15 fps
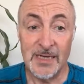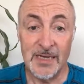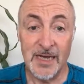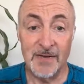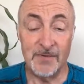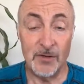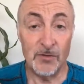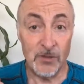
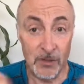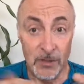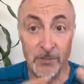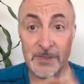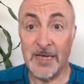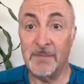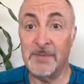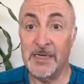have no clue
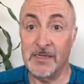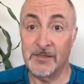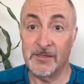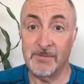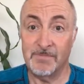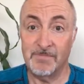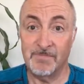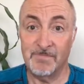what that
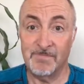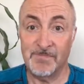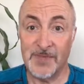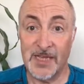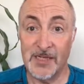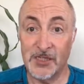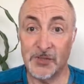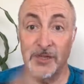means.
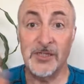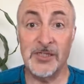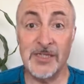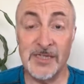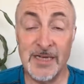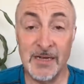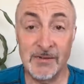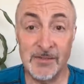As strange as
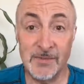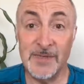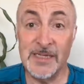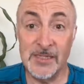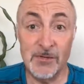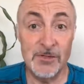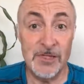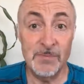it sounds, I mean,
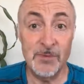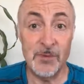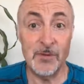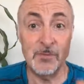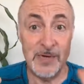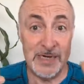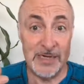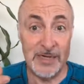it's so simple:
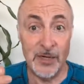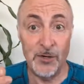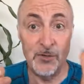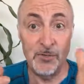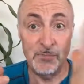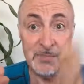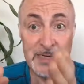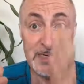when
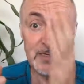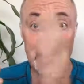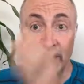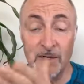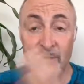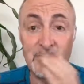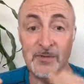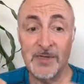no means
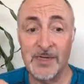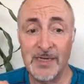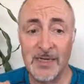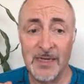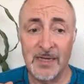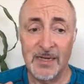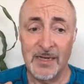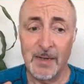no.
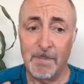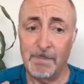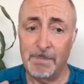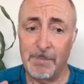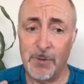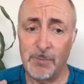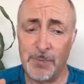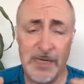
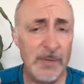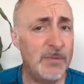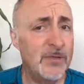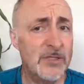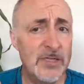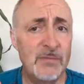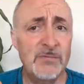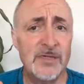But people
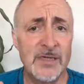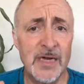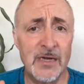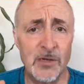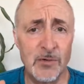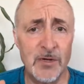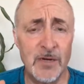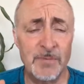seem to get
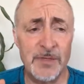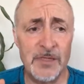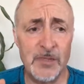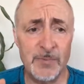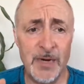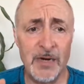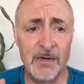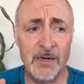caught up in this
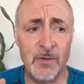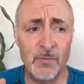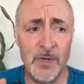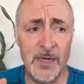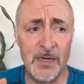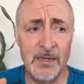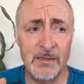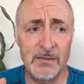paradigm
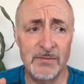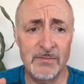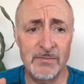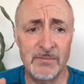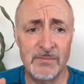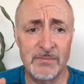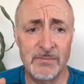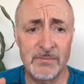where,
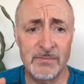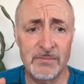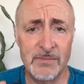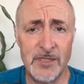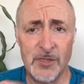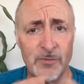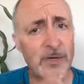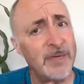
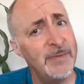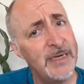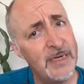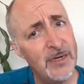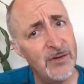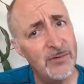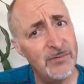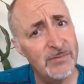does it really mean
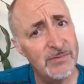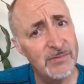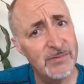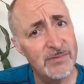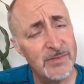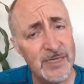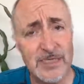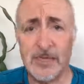no?
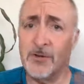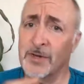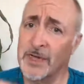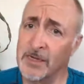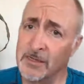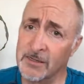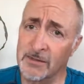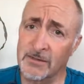Is it okay
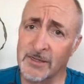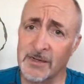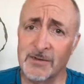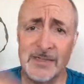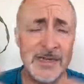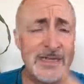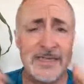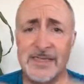to, you know,
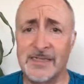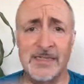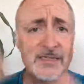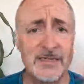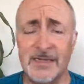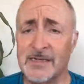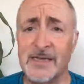it's like this, this it's